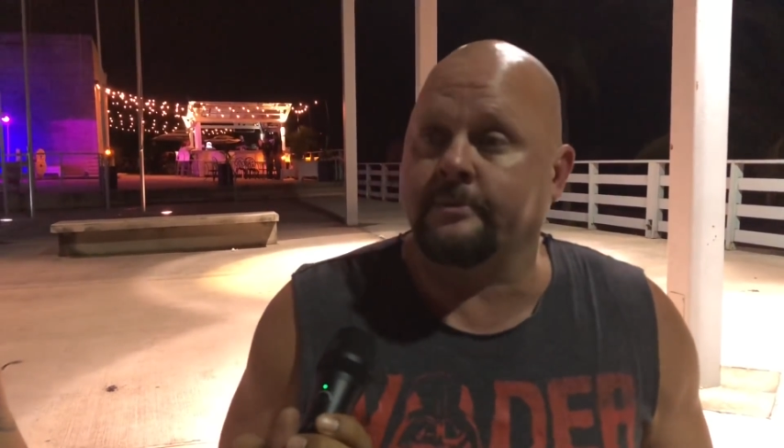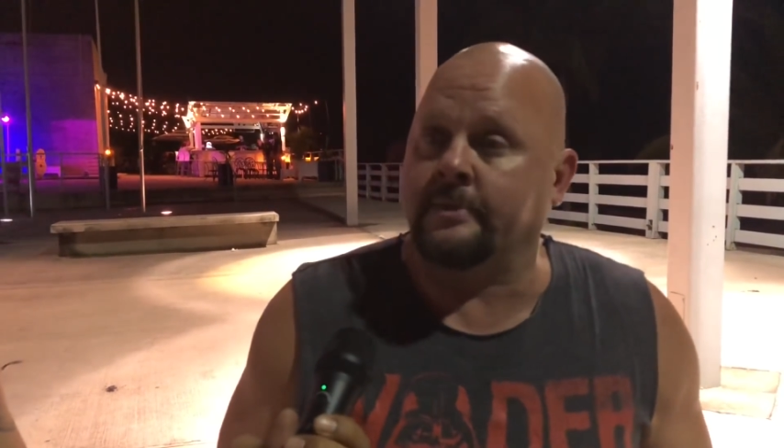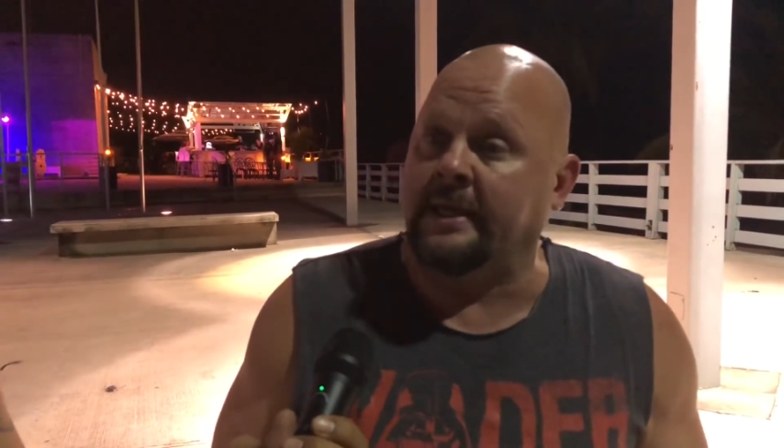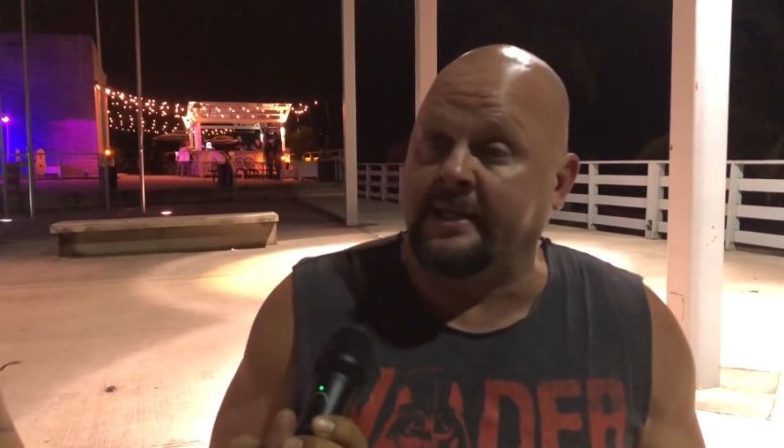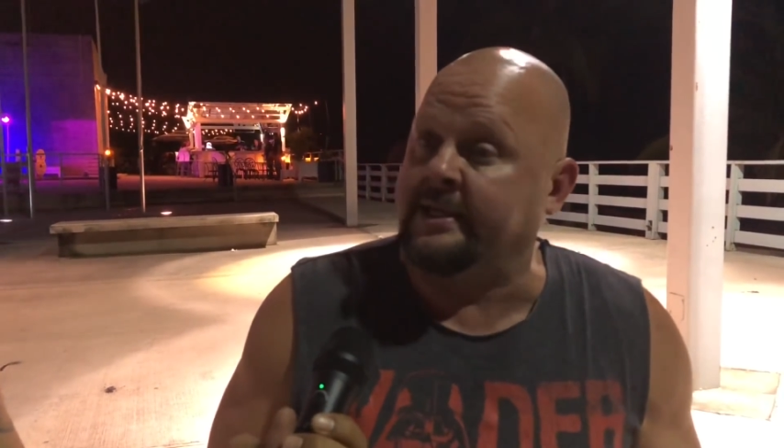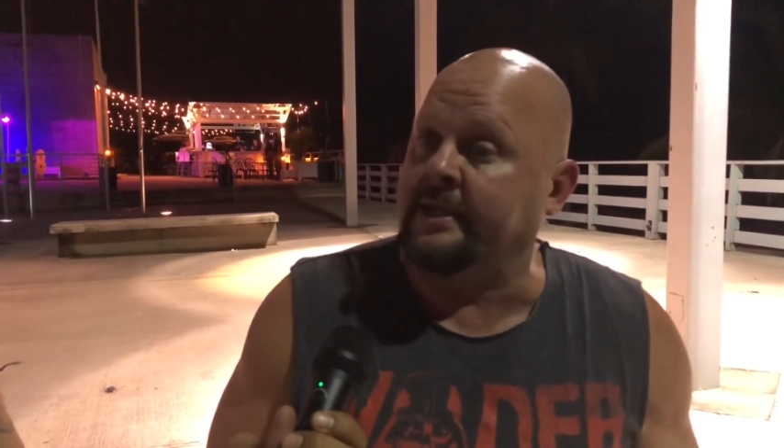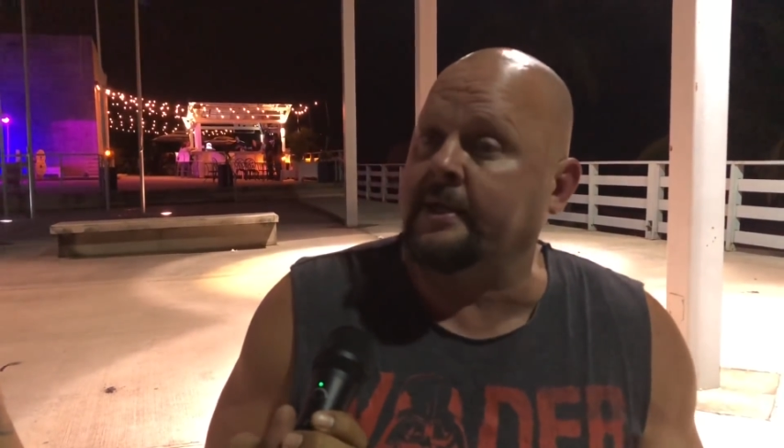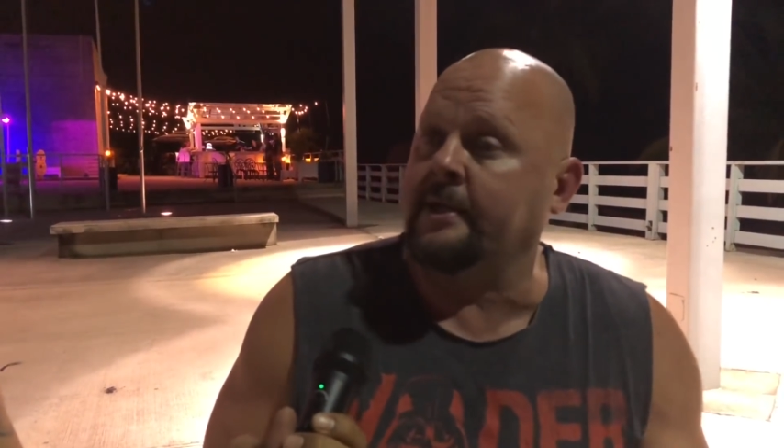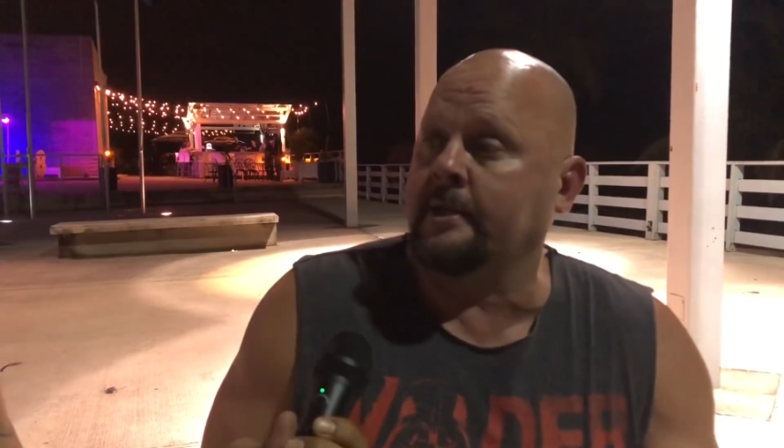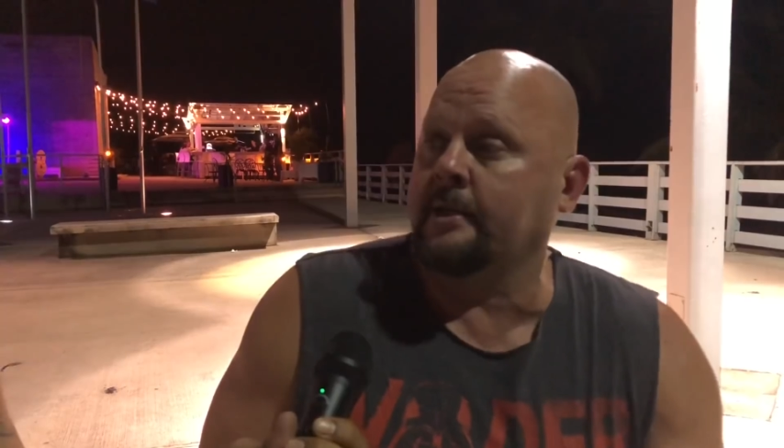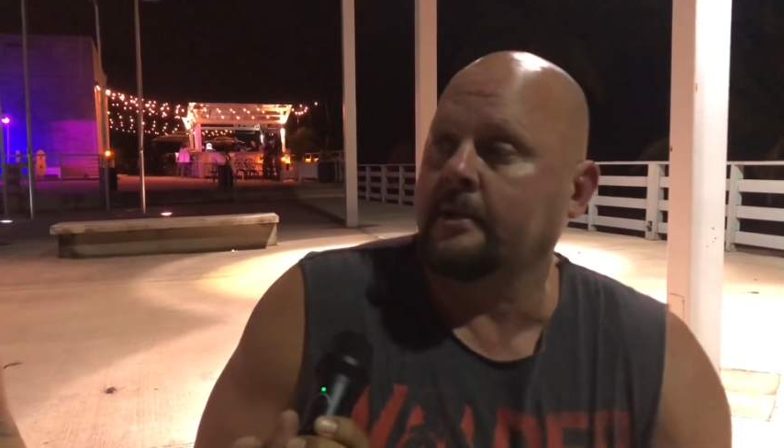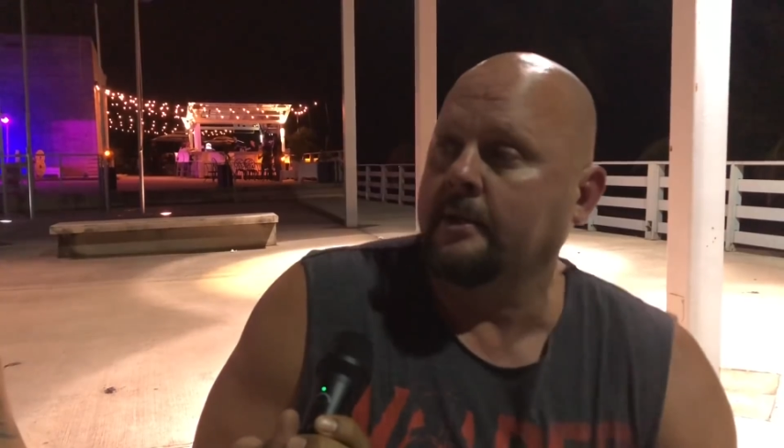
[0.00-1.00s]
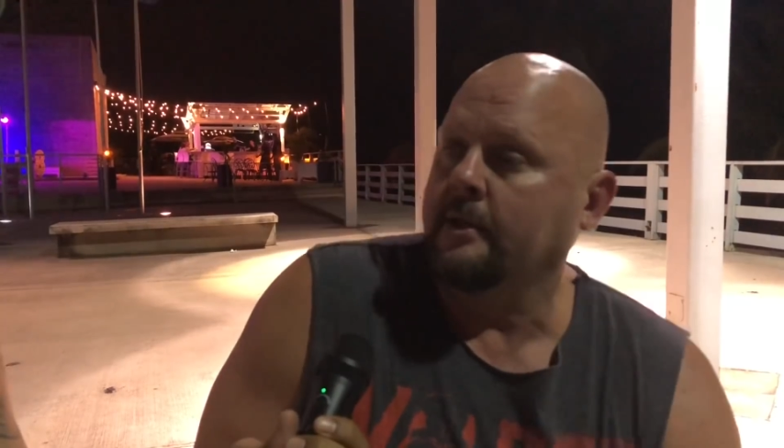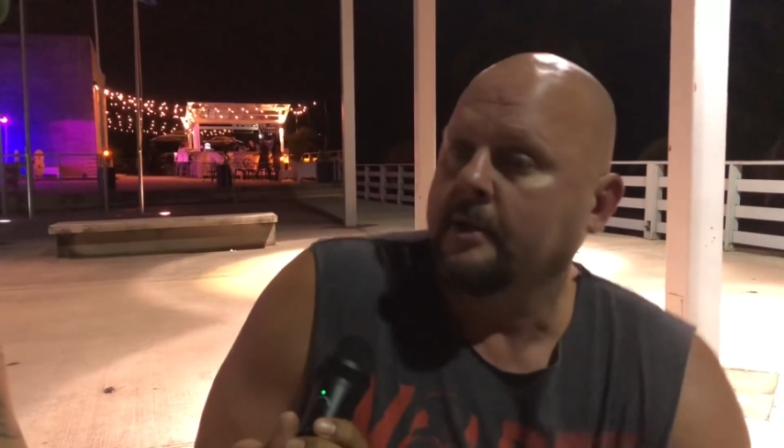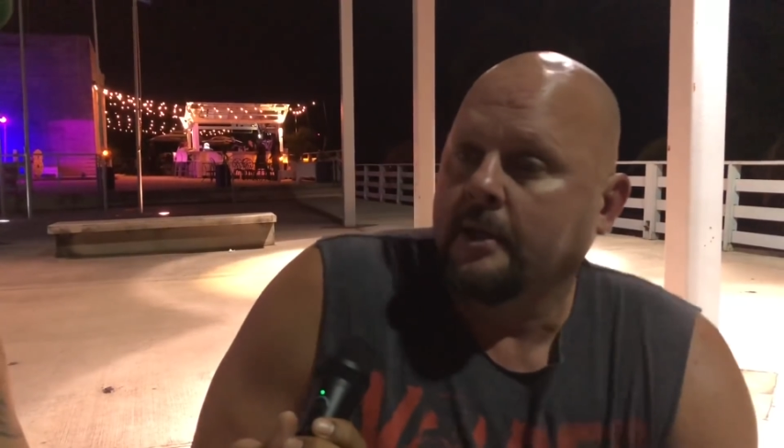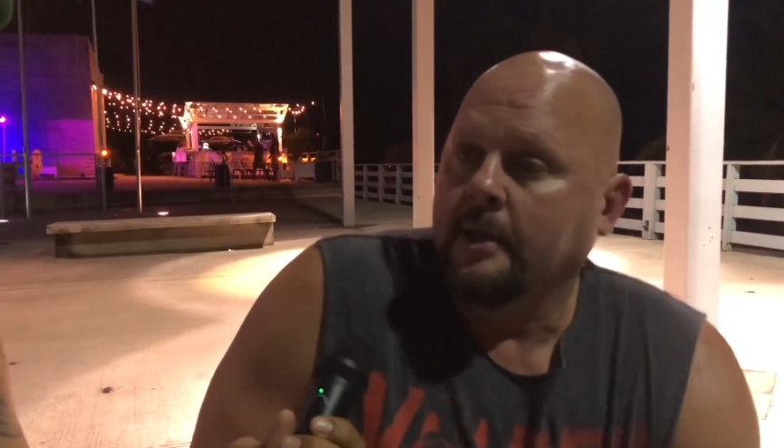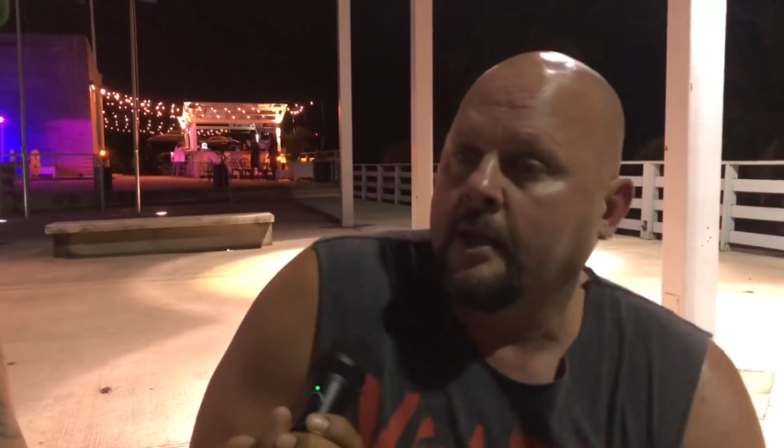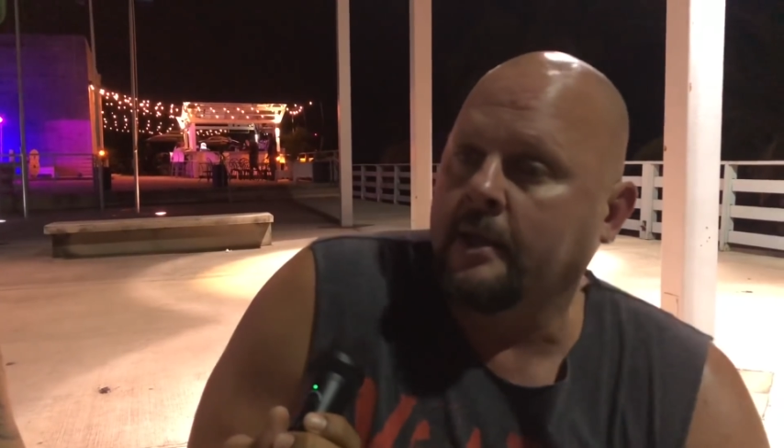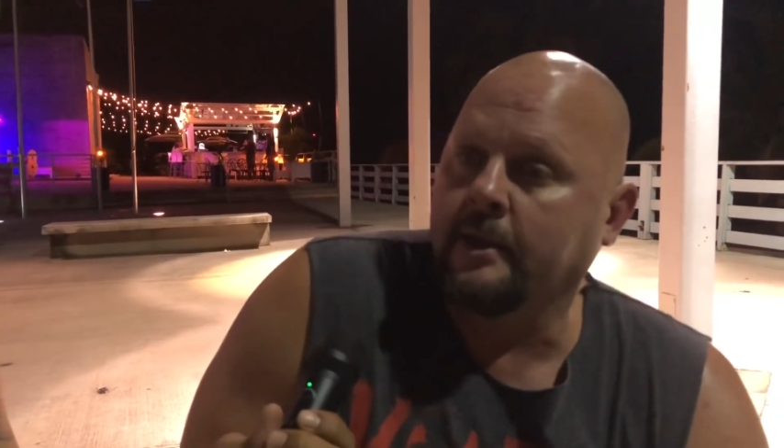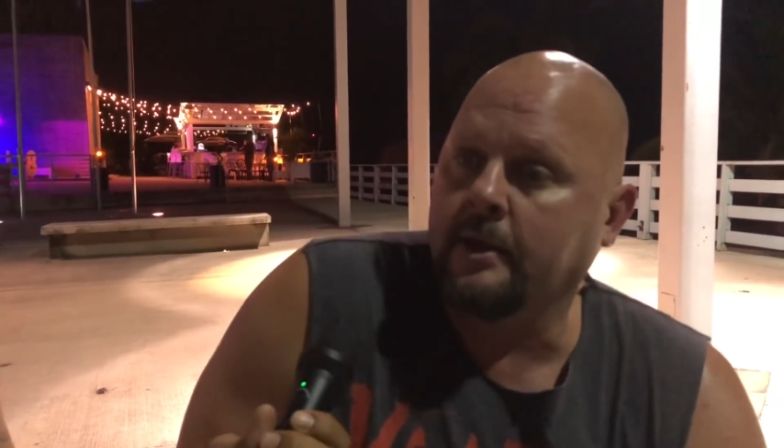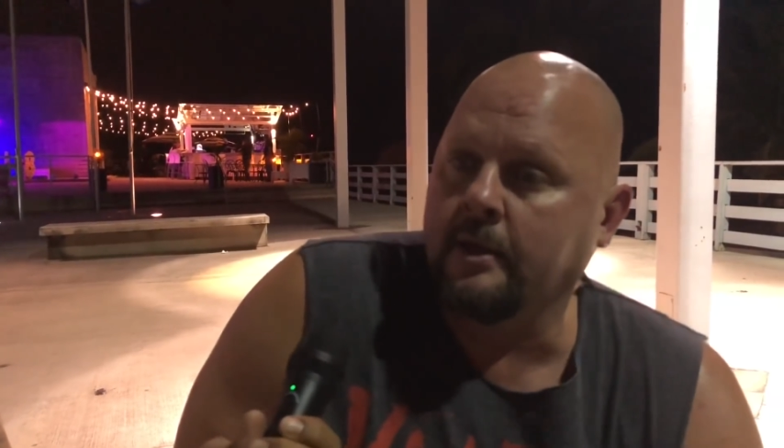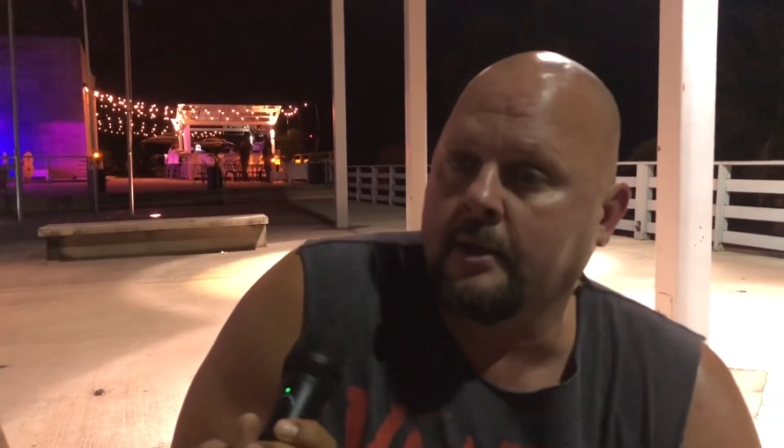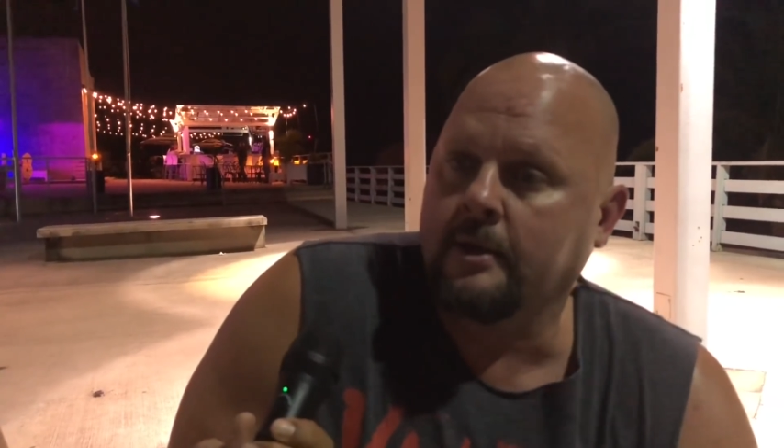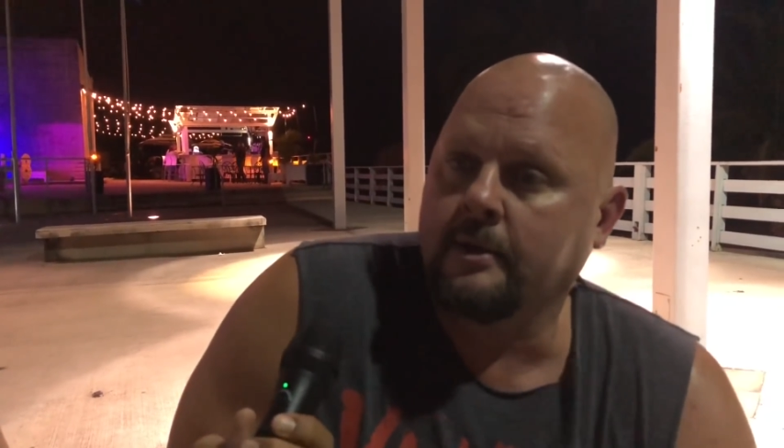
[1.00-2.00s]
he did, and
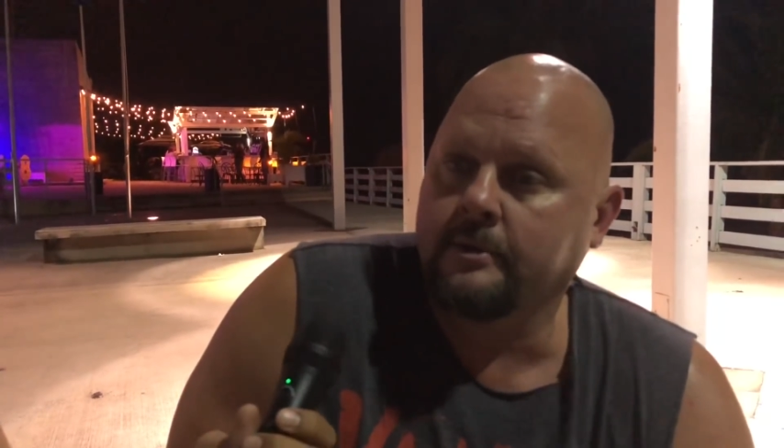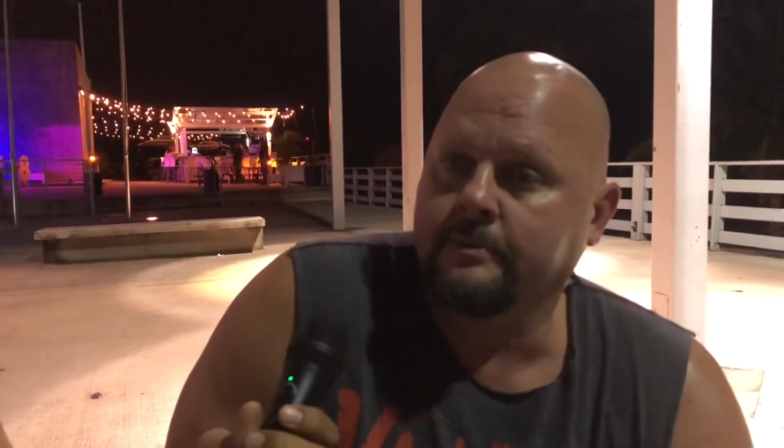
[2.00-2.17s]
then